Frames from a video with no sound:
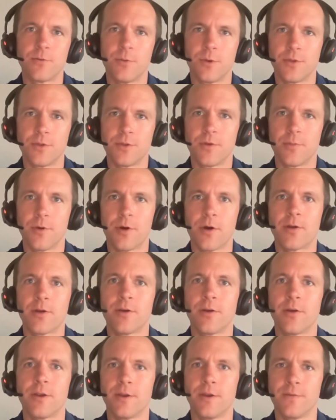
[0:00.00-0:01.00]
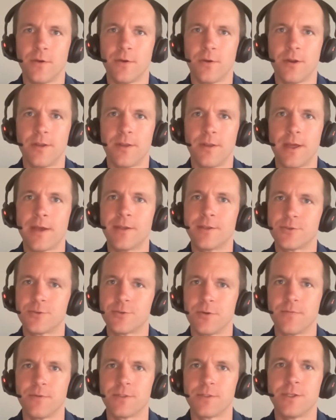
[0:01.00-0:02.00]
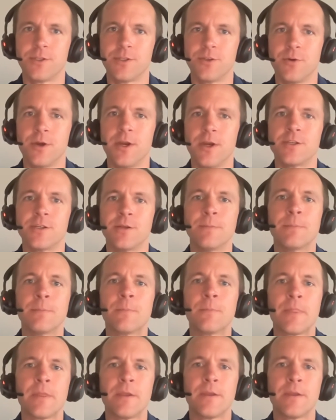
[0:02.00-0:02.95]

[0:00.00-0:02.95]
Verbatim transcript: with your partner if you're in that sort of a situation